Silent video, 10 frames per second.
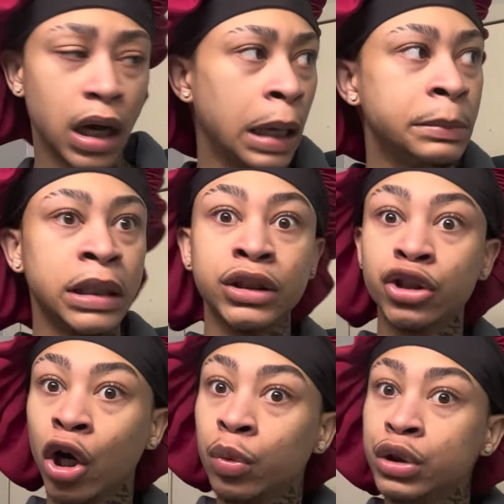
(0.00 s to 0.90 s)
I'm like,
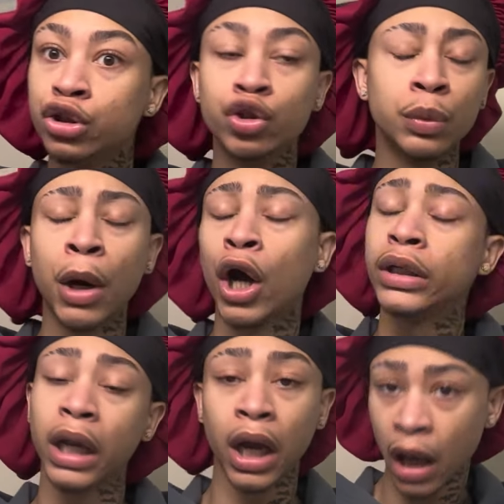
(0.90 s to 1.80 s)
yo, what you doing, my heart?
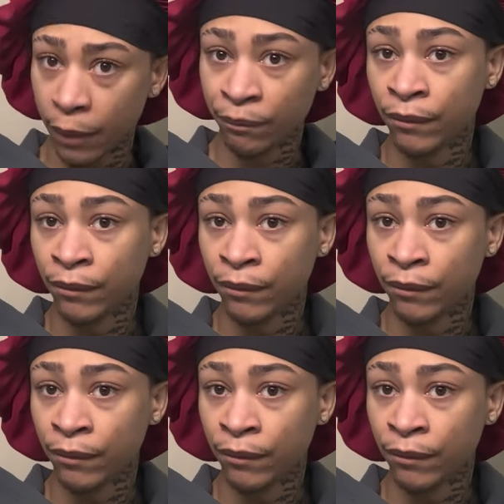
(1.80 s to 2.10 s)
Da, da, da.